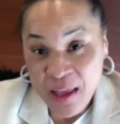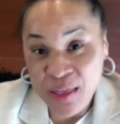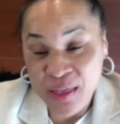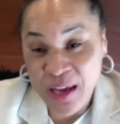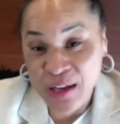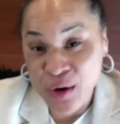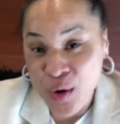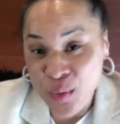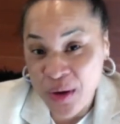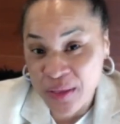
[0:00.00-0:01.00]
they
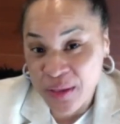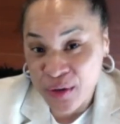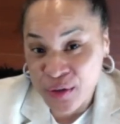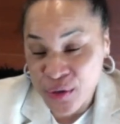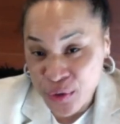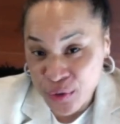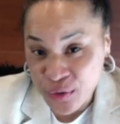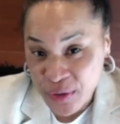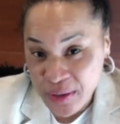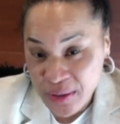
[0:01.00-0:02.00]
don't want their
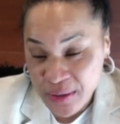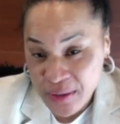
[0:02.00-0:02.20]
children